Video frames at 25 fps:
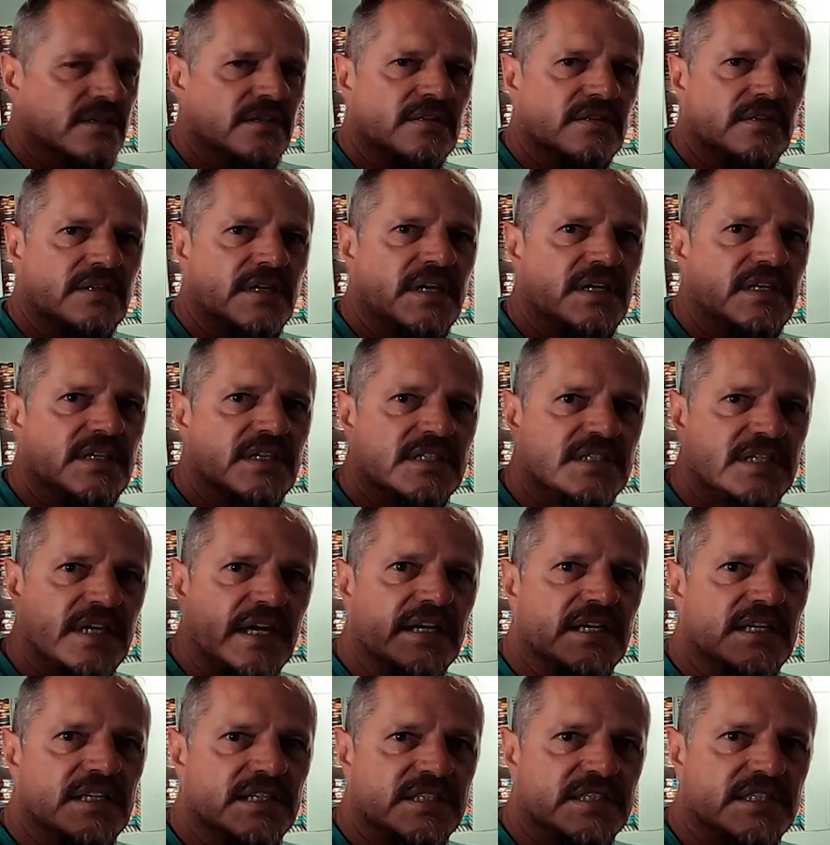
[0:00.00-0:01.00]
then the
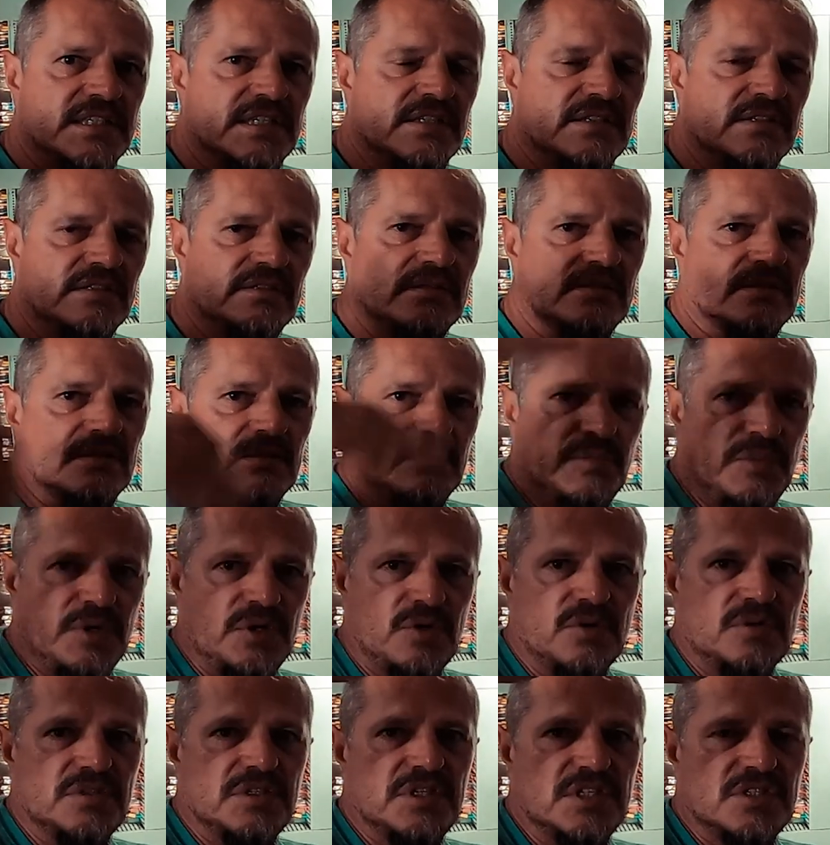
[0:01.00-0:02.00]
stainless steel,
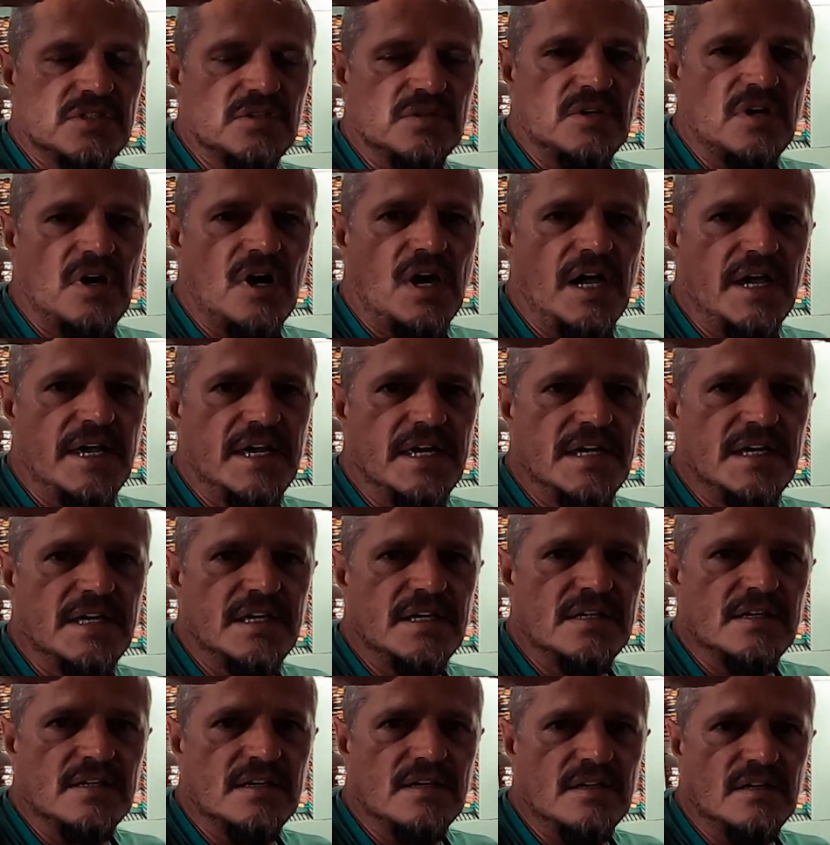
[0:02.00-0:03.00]
because it's on a
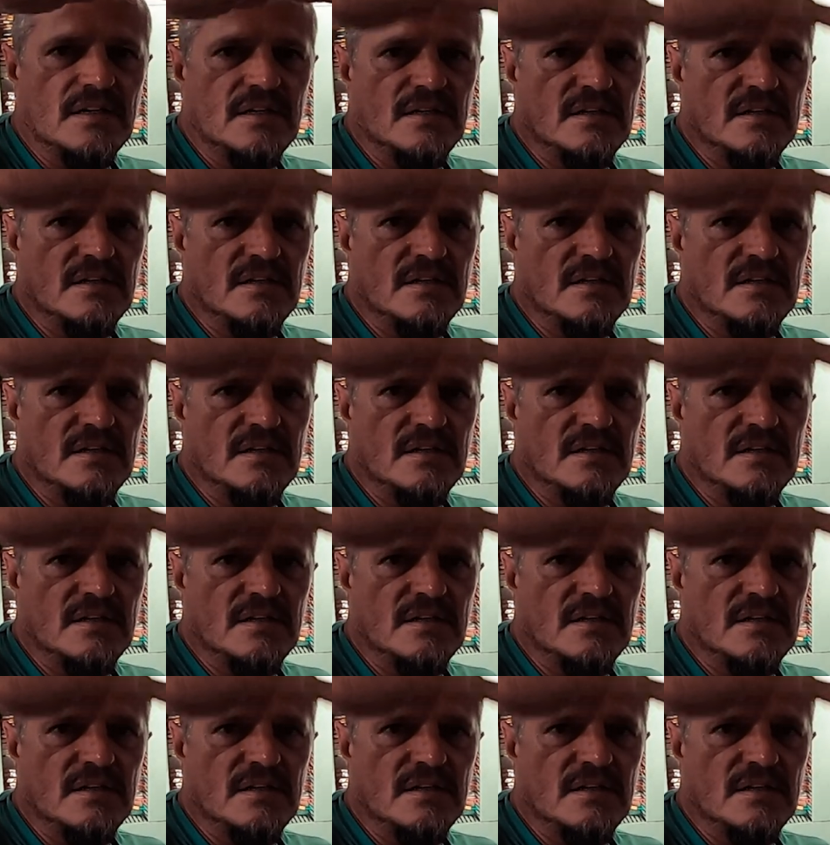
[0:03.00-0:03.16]
higher,